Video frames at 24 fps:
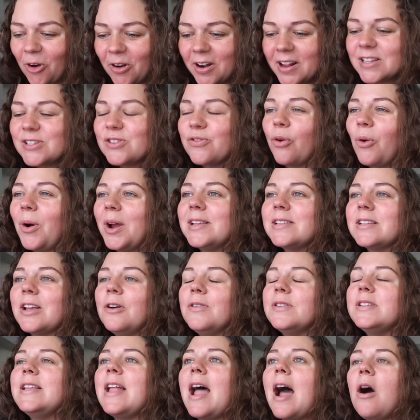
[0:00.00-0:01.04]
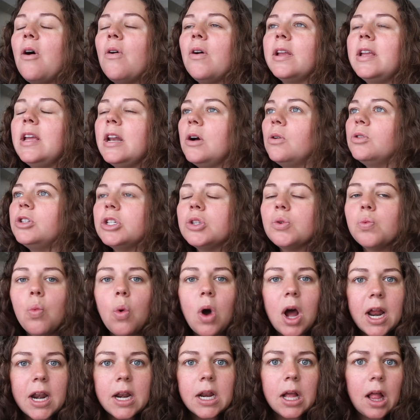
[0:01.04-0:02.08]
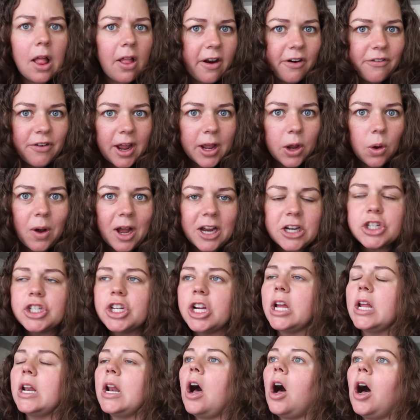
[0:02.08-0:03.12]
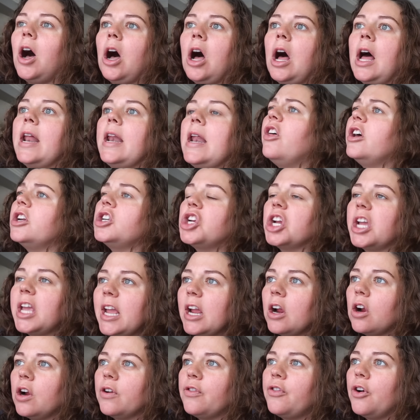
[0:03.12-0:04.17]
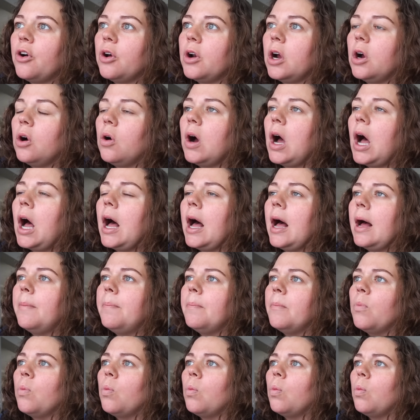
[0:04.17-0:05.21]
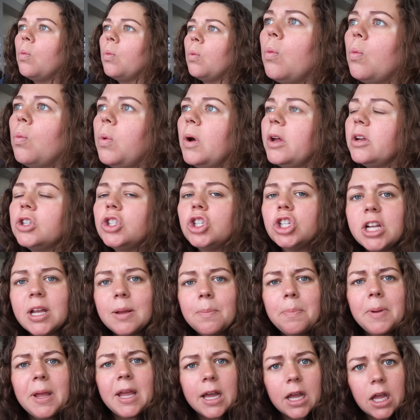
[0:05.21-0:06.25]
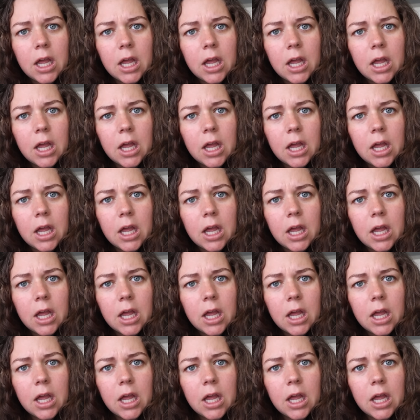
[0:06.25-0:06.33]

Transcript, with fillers: earnest voice goes, Now, you know, just one clarifying question on the Shakira photo. Um, will she be a